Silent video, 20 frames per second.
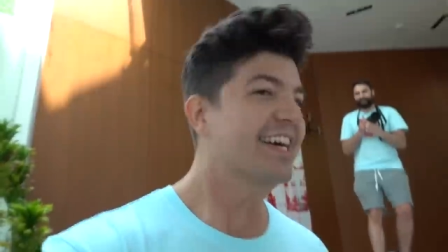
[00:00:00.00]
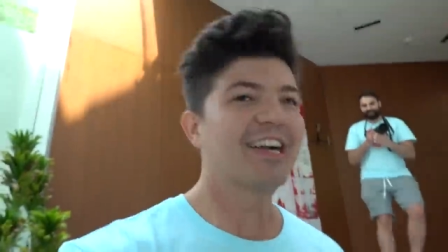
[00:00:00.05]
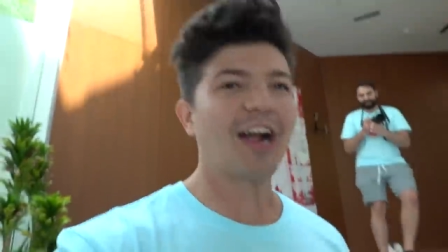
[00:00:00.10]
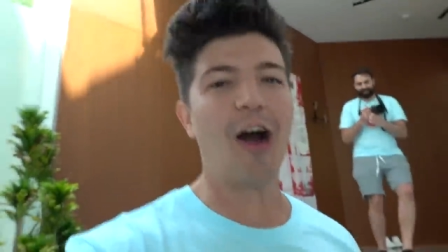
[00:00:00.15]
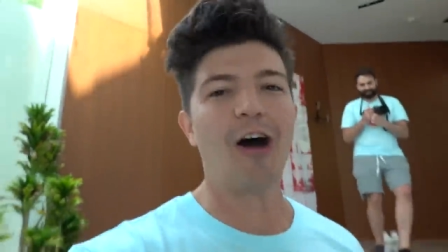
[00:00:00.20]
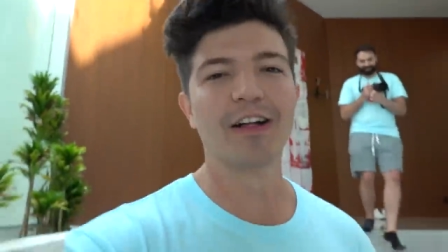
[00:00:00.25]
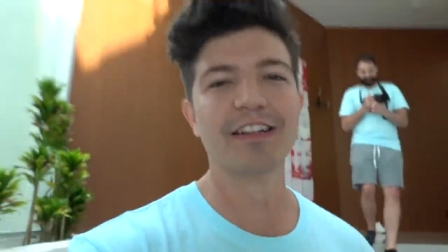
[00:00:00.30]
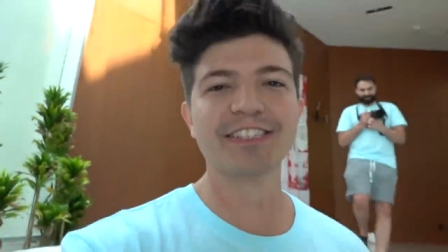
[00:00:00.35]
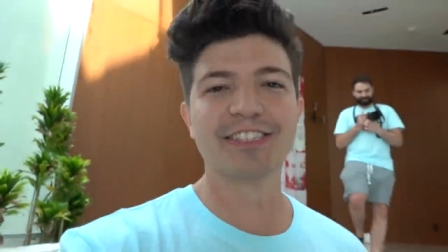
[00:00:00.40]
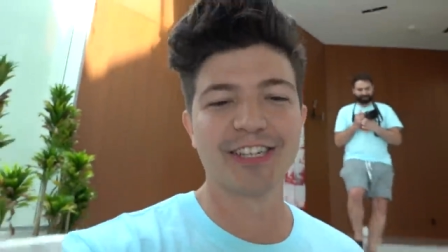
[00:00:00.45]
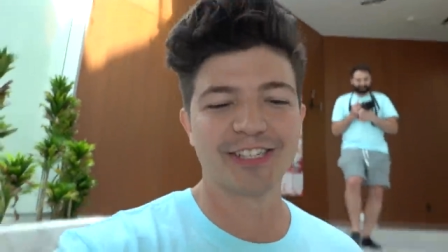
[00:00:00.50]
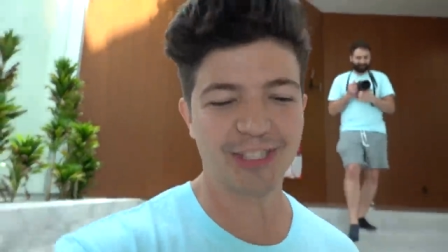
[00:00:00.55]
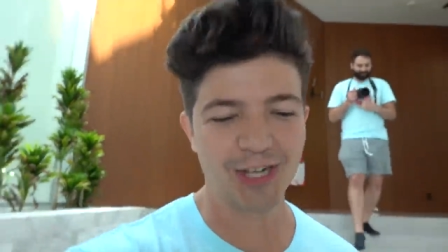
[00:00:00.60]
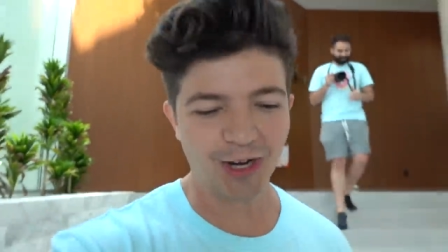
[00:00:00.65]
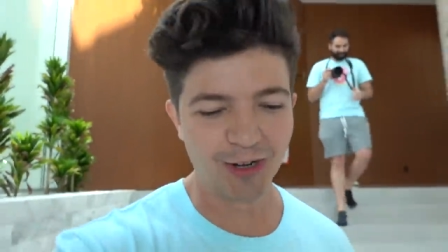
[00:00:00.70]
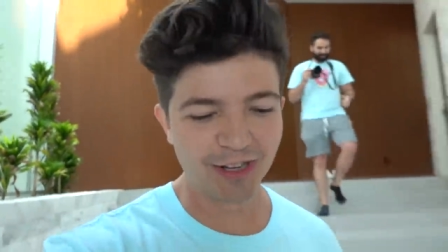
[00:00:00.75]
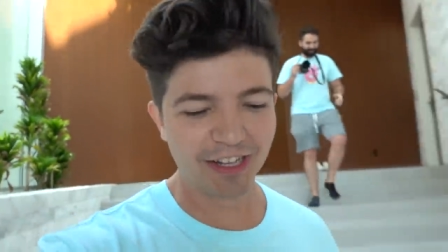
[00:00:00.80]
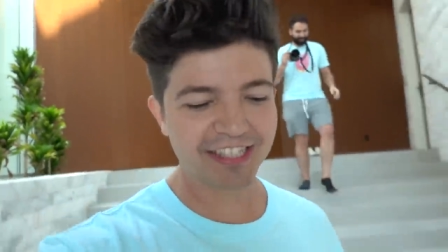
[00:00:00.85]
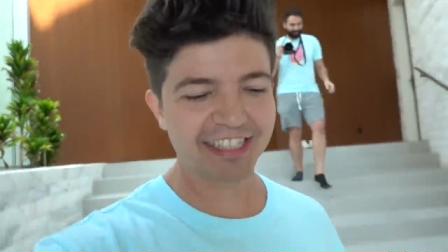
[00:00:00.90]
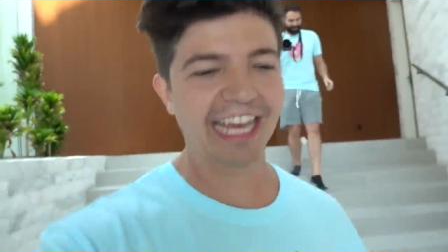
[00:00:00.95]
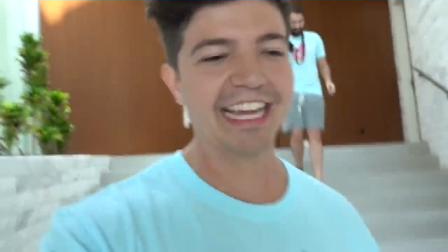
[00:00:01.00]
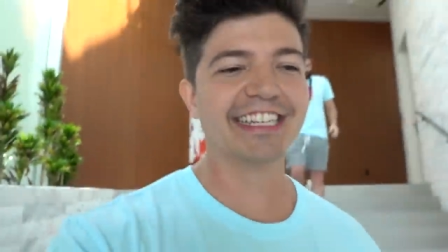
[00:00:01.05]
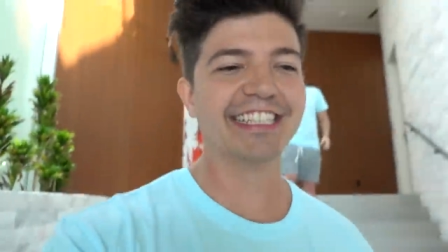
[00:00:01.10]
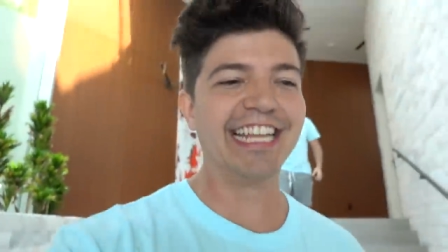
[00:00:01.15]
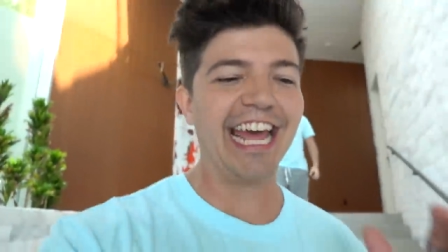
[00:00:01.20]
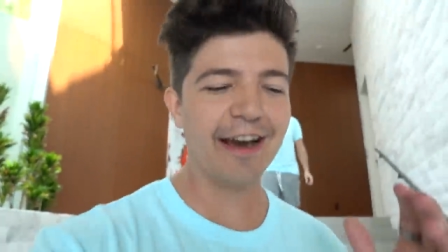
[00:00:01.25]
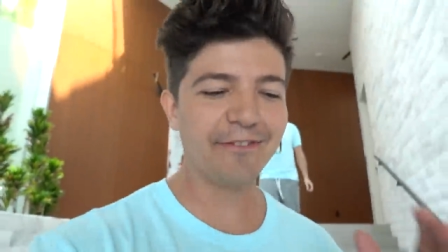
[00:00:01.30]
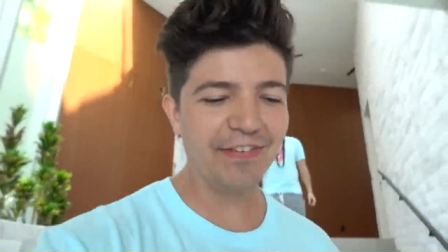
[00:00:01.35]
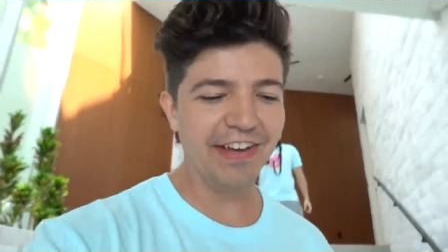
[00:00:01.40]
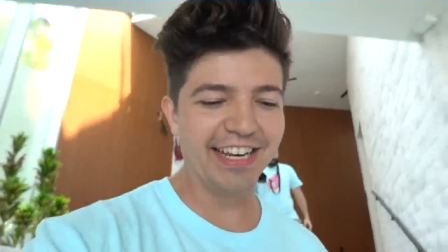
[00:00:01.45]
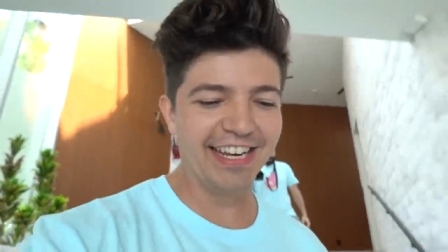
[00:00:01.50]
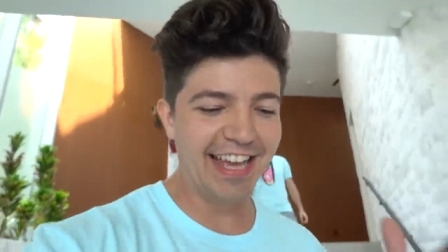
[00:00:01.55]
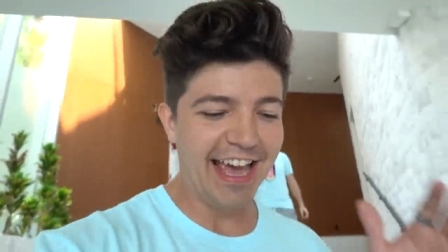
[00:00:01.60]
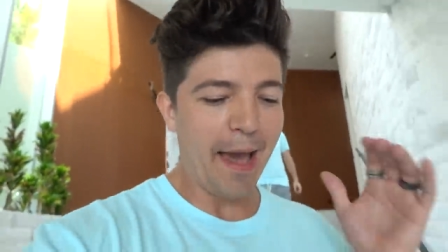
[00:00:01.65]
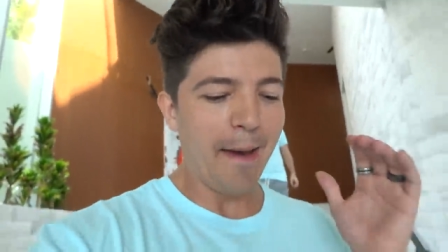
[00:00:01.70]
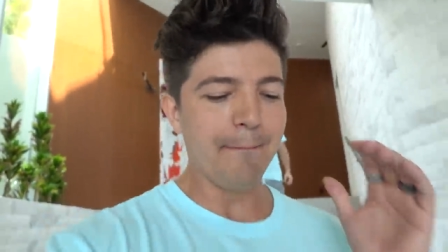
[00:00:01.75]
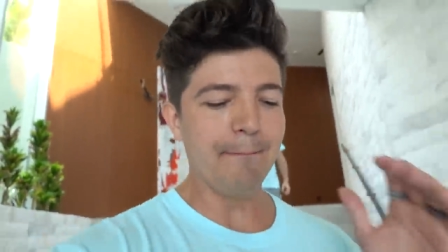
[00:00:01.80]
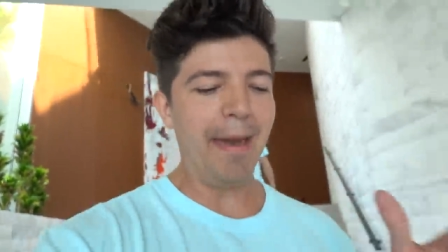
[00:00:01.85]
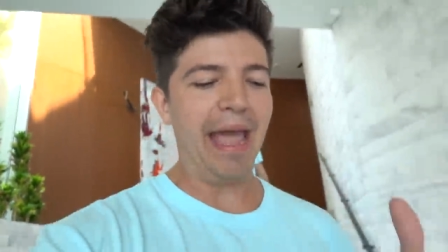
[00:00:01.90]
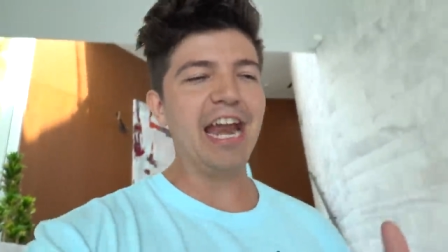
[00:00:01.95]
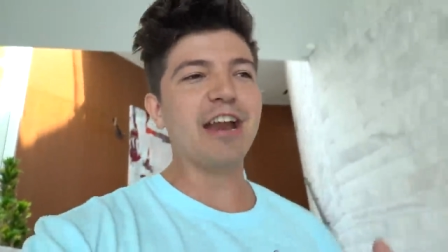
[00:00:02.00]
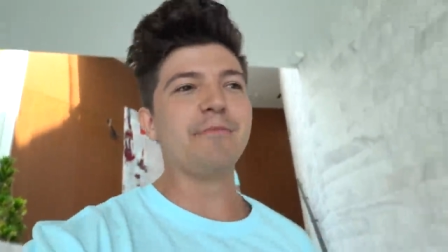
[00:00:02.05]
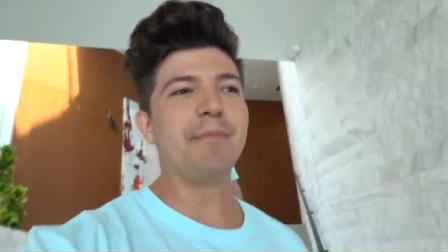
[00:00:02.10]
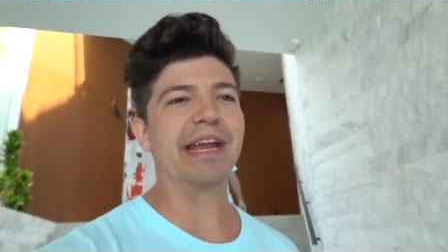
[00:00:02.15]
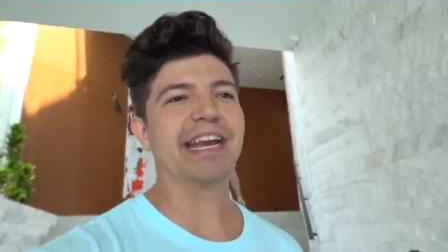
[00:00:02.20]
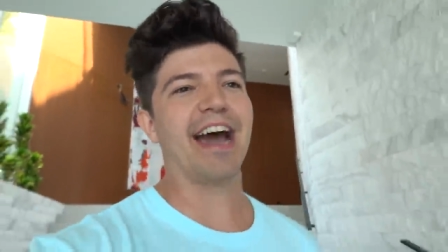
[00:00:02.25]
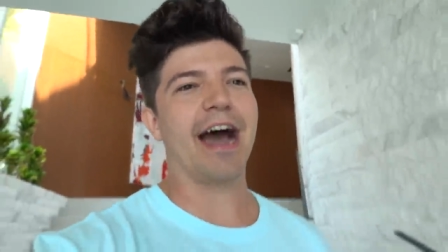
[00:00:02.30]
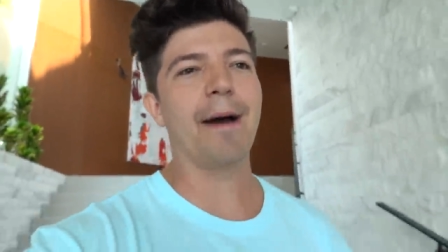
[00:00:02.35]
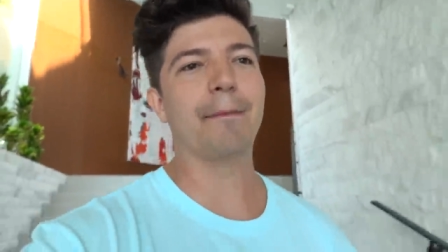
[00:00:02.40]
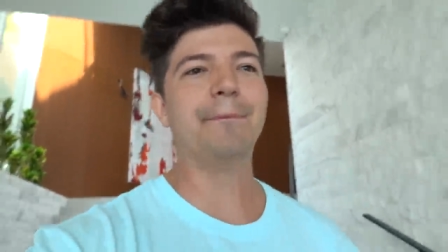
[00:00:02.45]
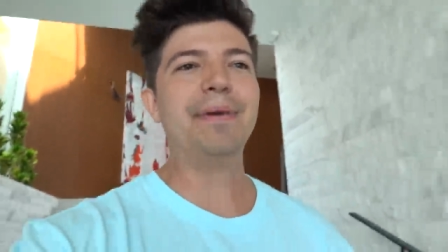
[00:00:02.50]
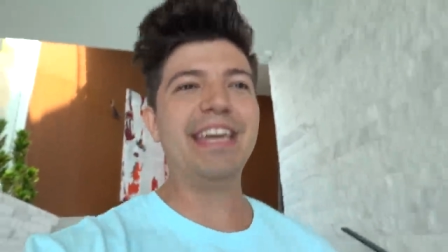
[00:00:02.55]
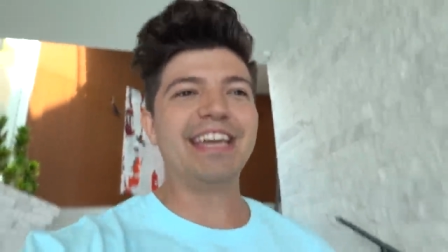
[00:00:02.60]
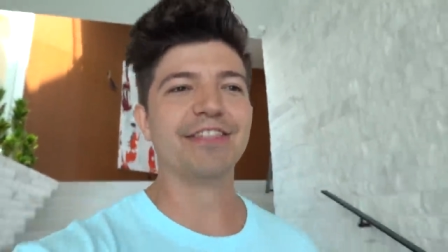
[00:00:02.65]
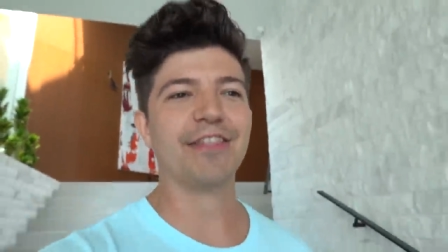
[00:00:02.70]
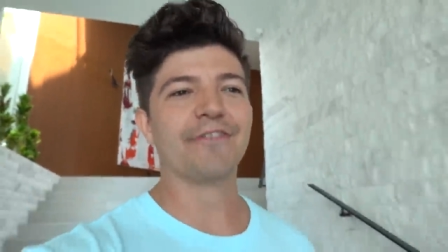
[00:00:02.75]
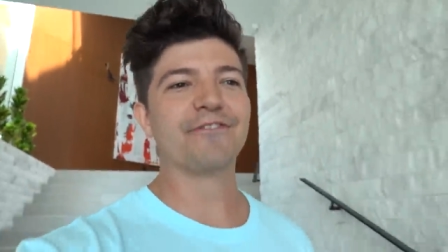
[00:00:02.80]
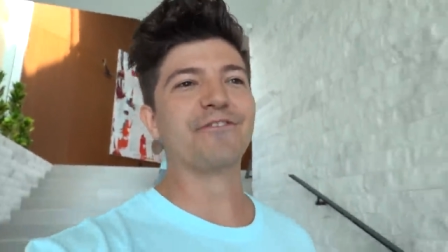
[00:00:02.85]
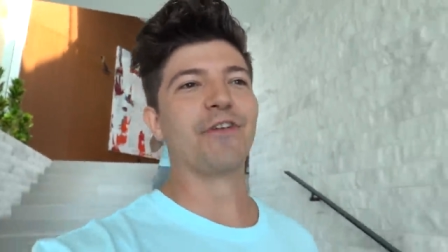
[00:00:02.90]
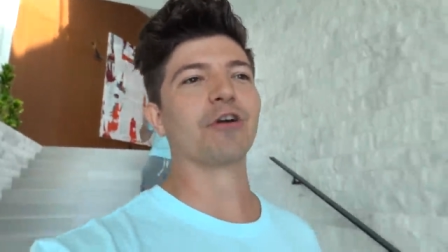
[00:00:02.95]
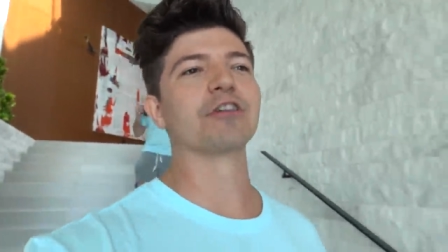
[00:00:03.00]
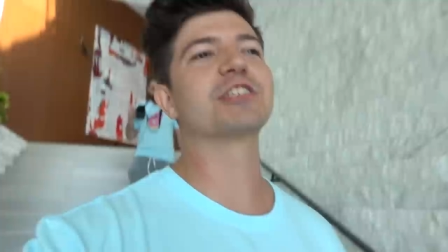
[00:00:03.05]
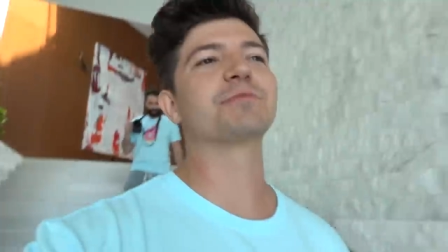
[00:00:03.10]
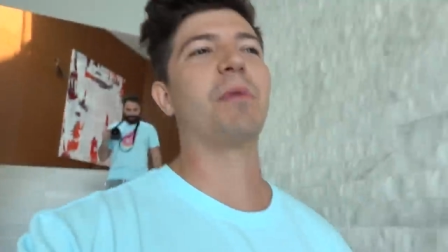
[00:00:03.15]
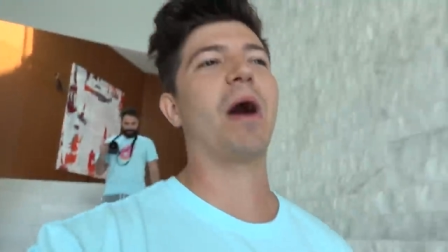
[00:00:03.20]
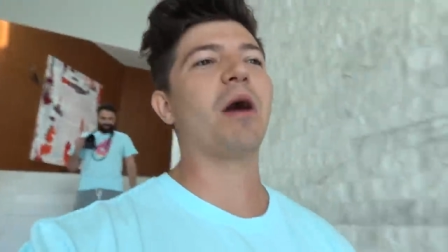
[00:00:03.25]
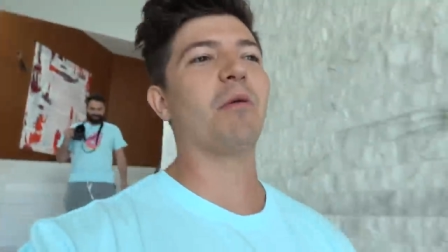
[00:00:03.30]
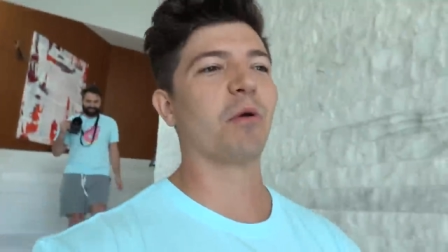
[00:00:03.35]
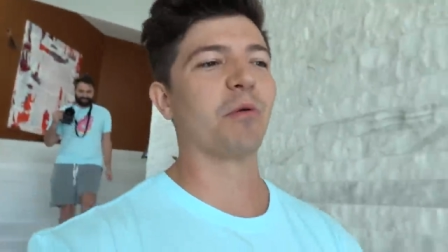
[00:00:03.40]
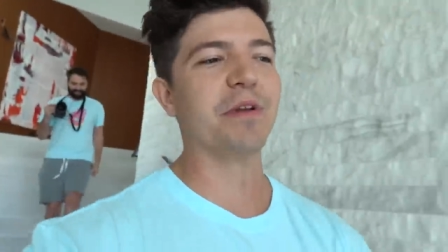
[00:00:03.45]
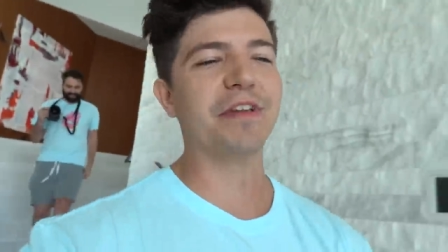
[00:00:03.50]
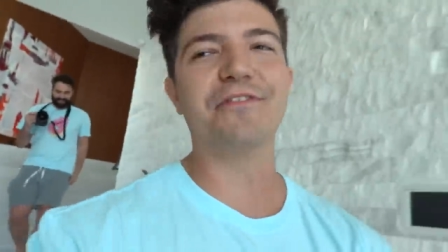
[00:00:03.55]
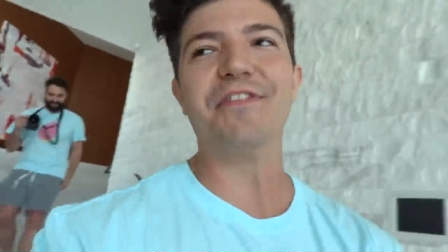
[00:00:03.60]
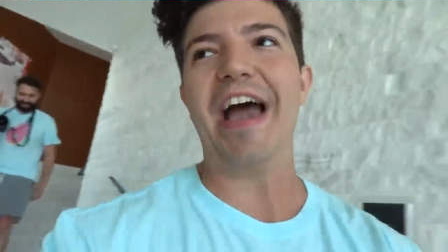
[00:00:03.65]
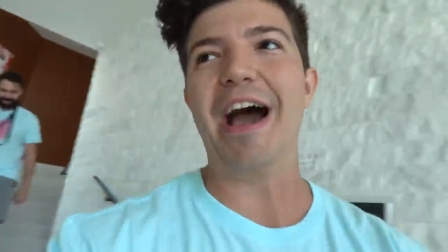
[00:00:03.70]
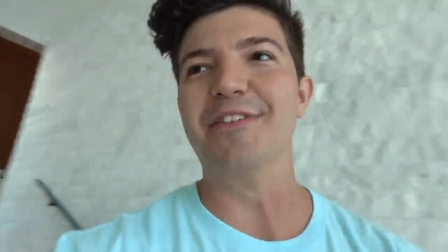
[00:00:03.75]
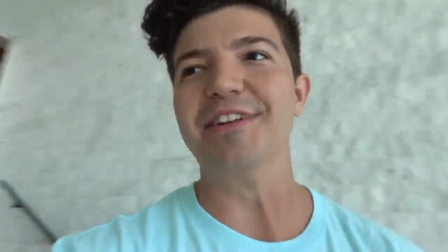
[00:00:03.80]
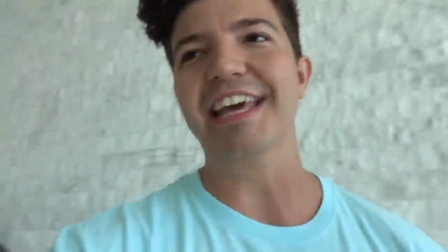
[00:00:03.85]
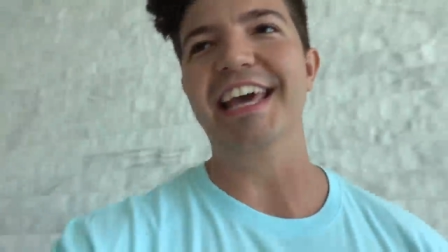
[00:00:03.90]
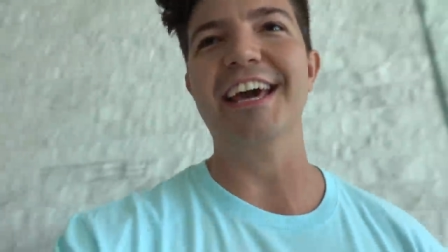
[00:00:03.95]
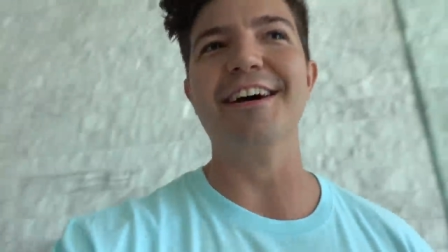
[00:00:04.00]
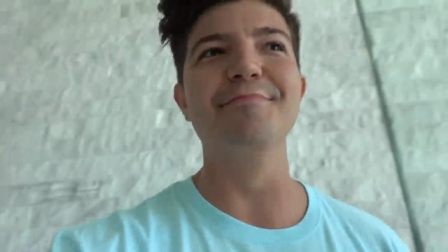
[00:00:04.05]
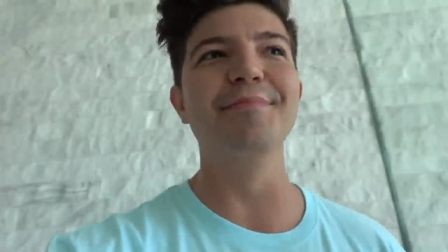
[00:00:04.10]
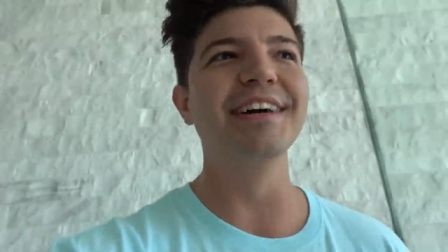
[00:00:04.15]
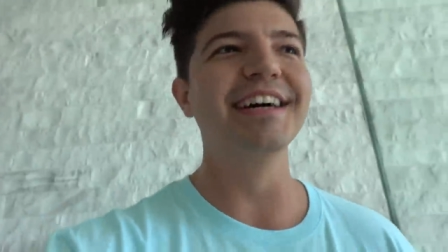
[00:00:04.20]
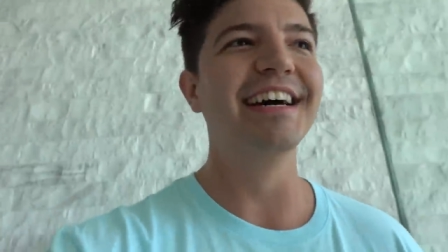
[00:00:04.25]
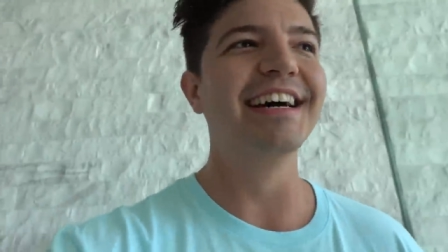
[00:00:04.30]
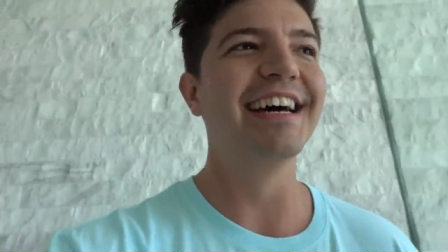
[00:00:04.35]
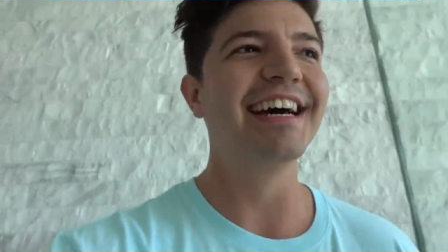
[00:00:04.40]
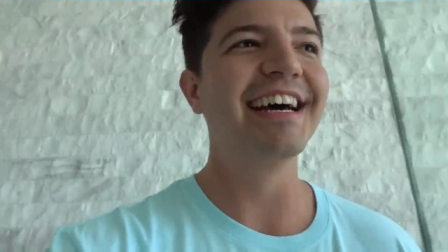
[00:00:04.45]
Collins just told us that Devan may or may not be in the first spot where we found him.